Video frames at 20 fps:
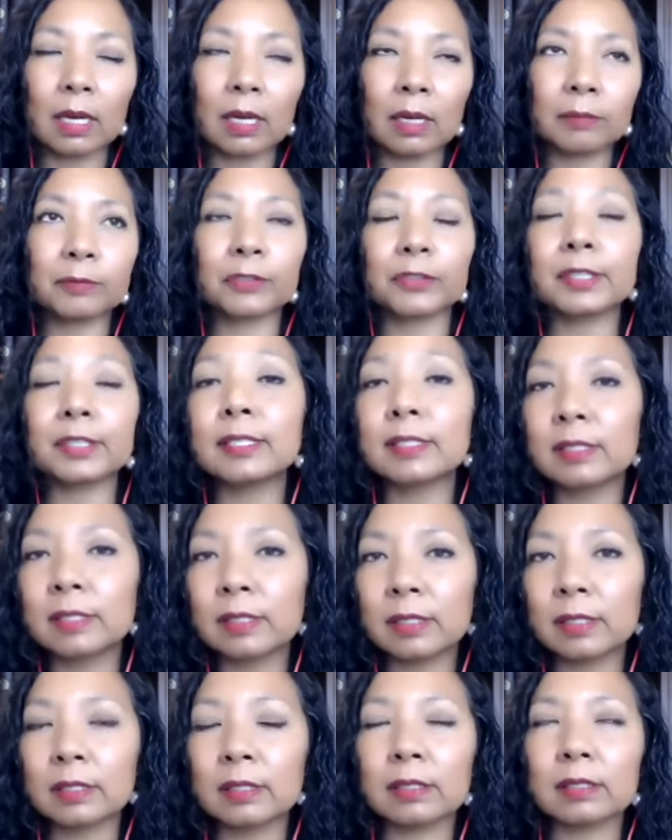For
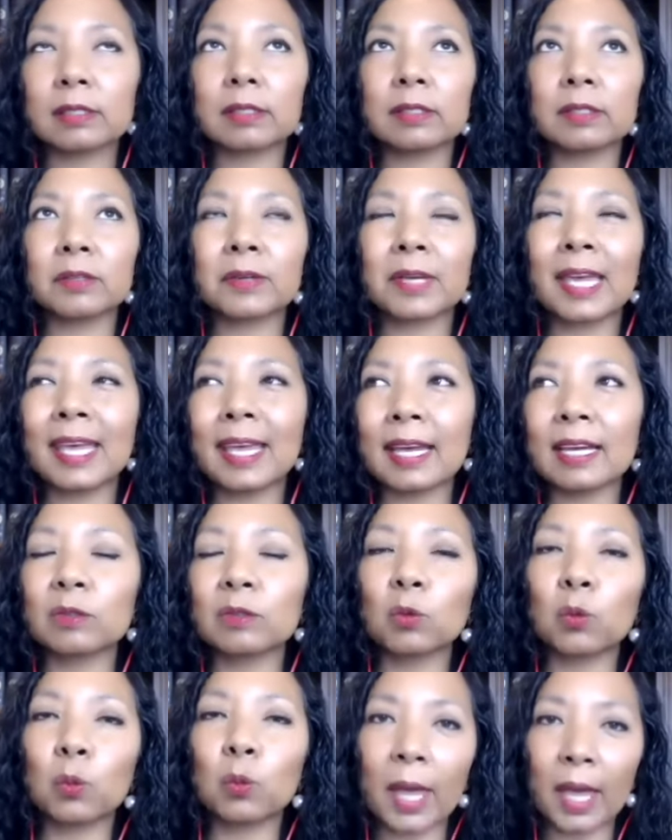instance, you can't
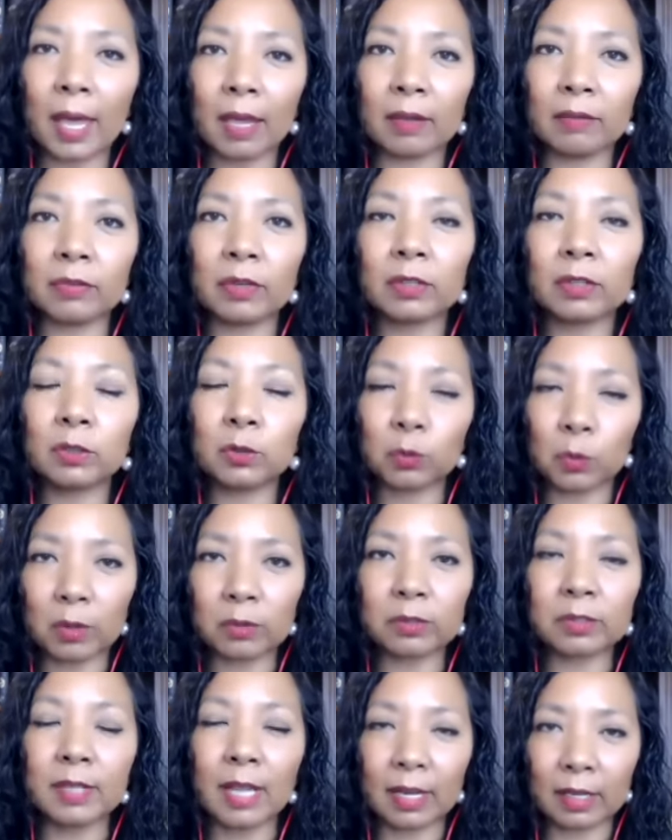waive
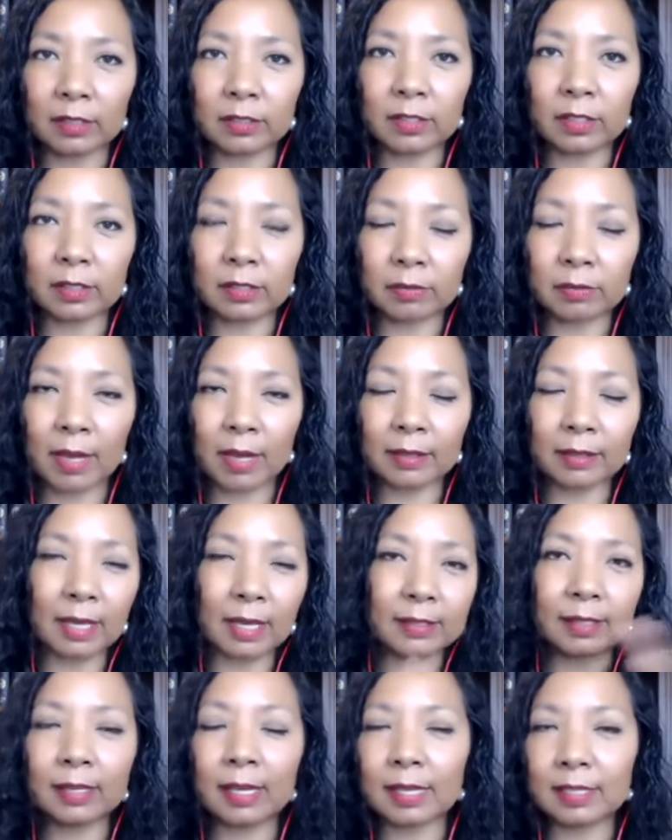gross negligence, right?
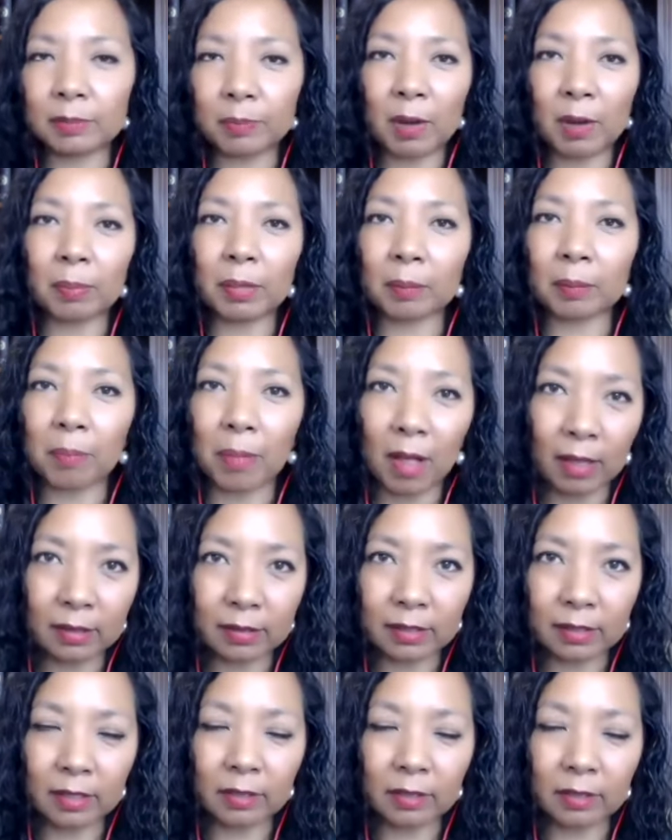That's against public
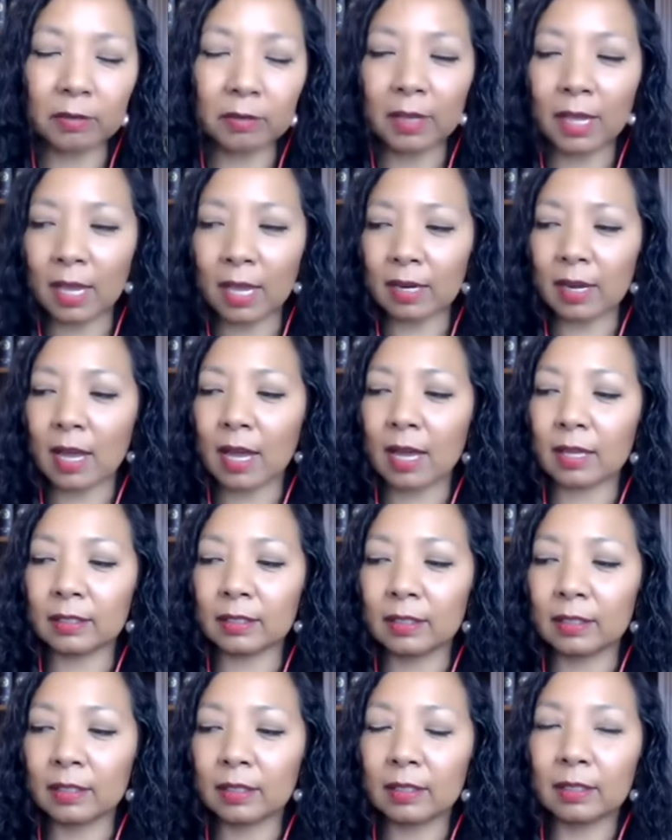policy. You cannot,
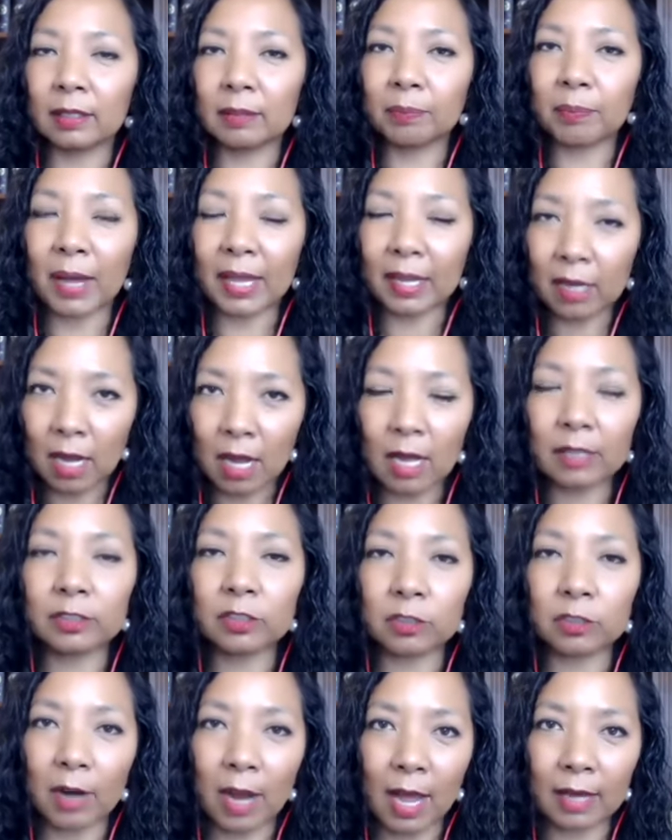by
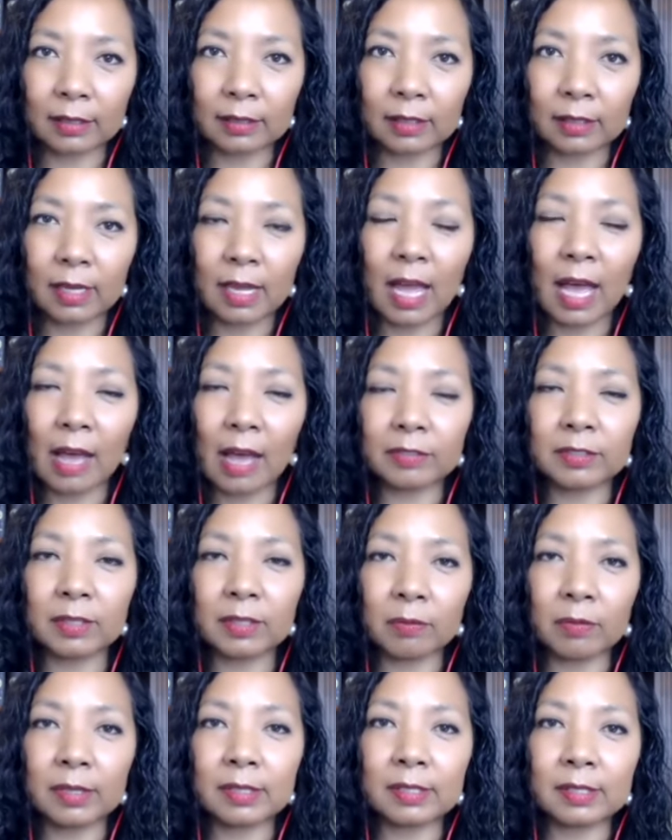contract, have
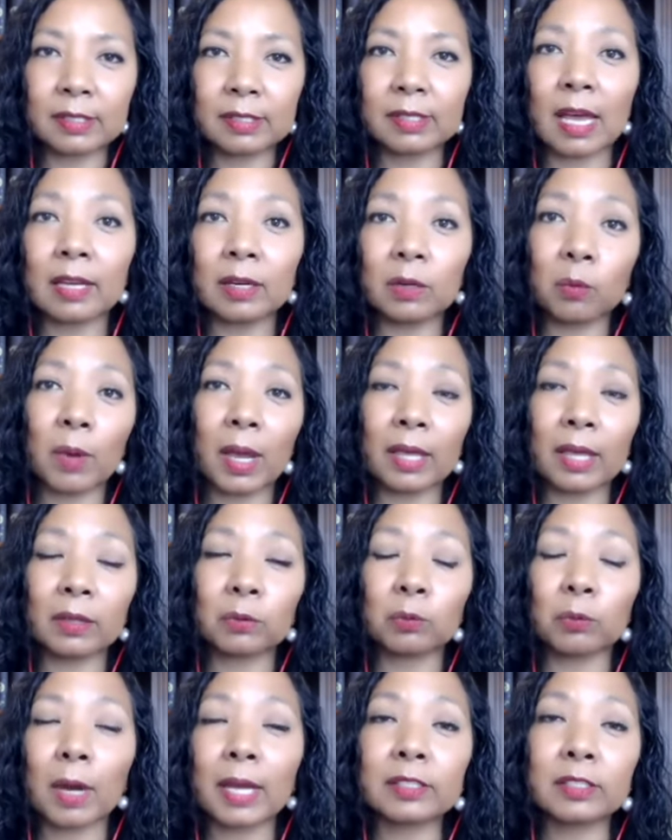someone sign away the
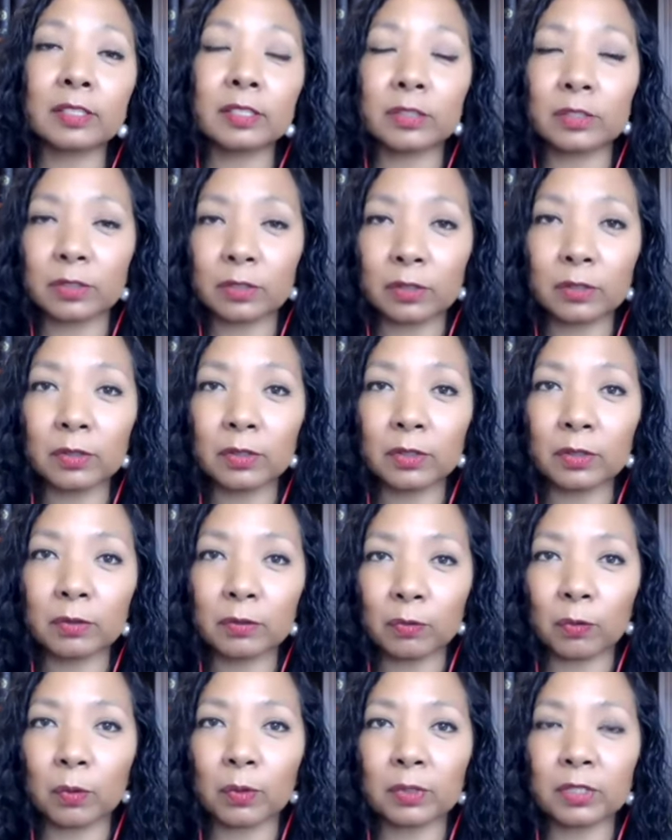right to sue you
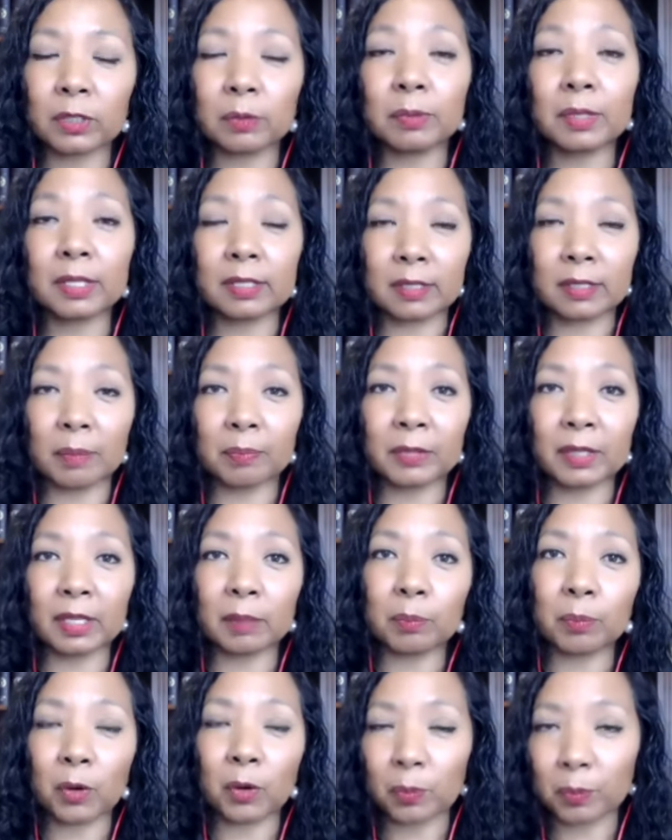for doing
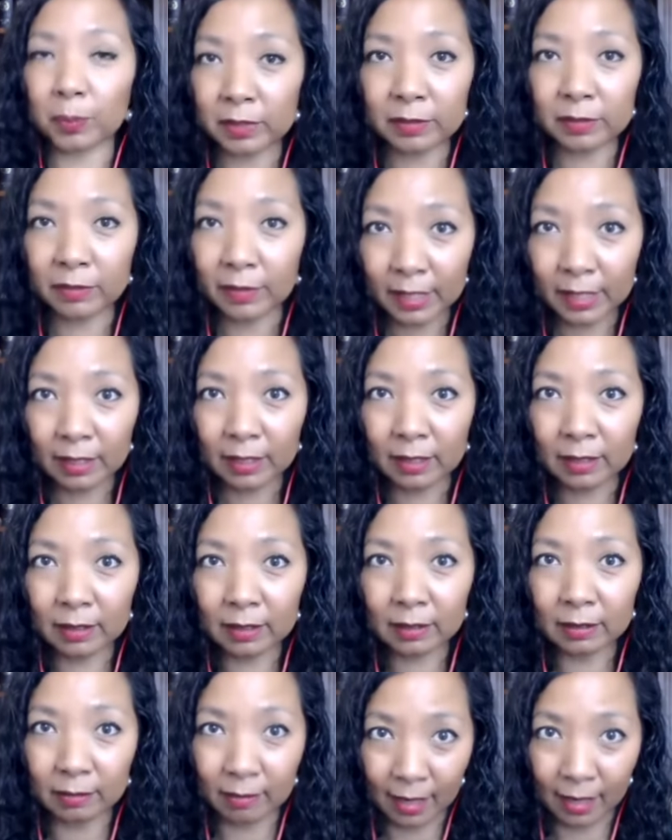something purposely,
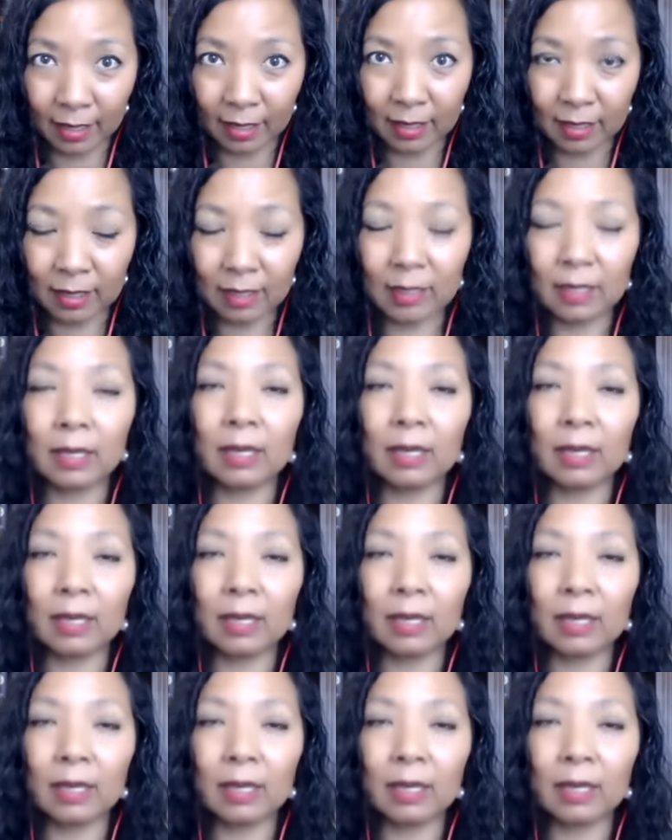right?